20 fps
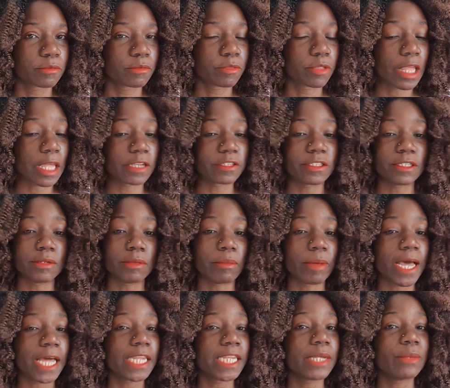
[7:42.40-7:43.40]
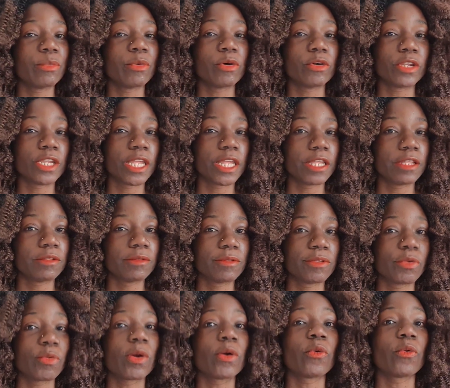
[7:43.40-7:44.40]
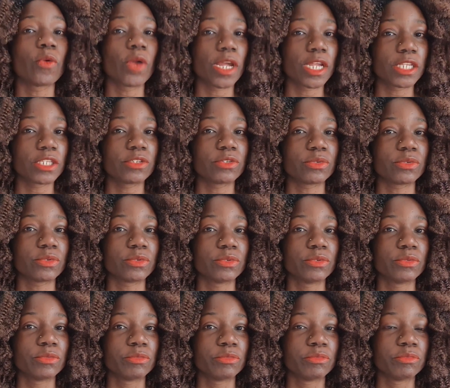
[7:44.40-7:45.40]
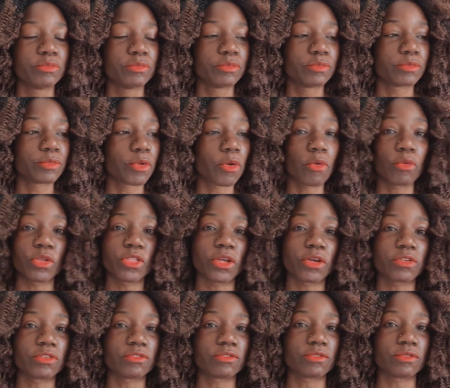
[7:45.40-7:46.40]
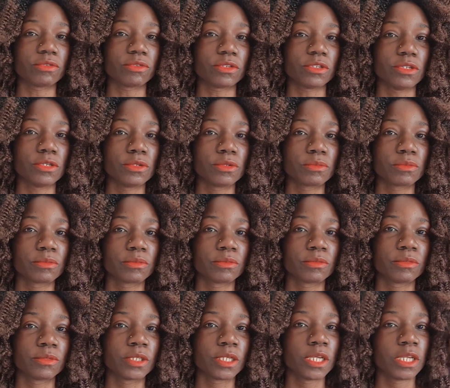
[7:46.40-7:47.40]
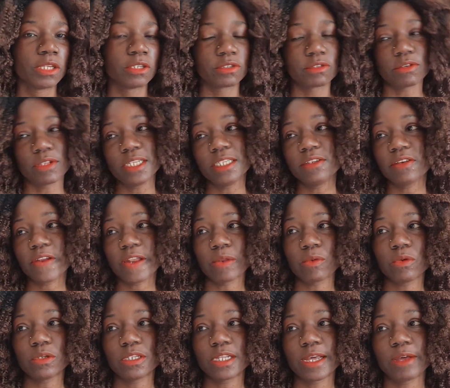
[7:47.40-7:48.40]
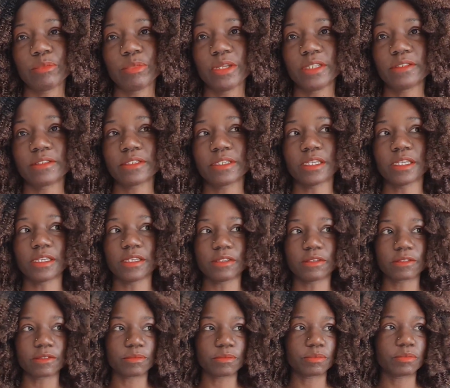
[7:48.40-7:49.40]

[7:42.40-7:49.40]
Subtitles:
then till Monday morning you are going to go without food. So literally what happens is